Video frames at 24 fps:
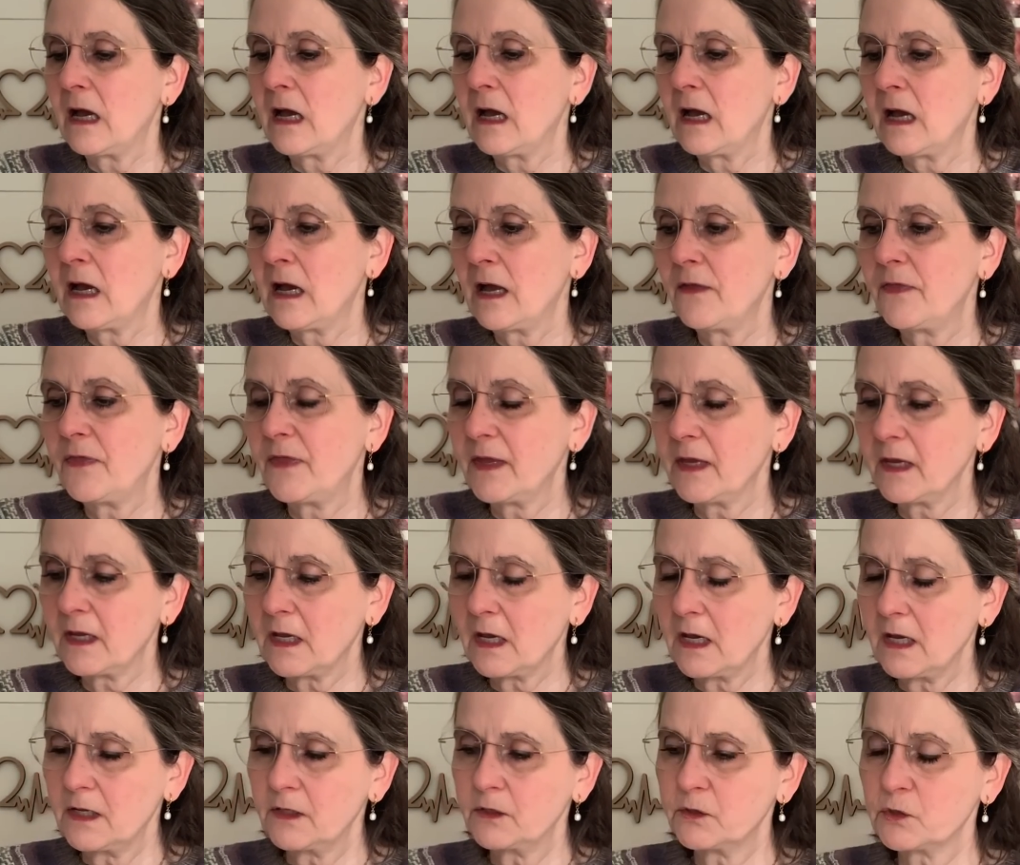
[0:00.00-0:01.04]
I think
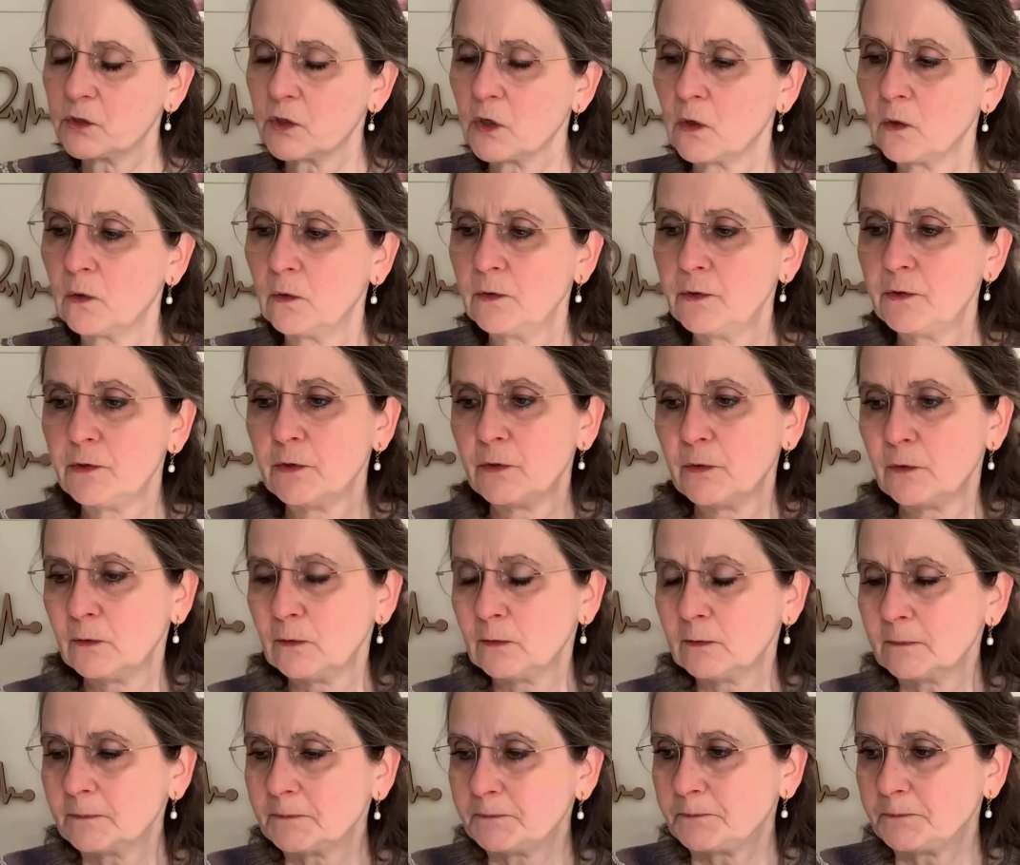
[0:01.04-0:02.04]
I told you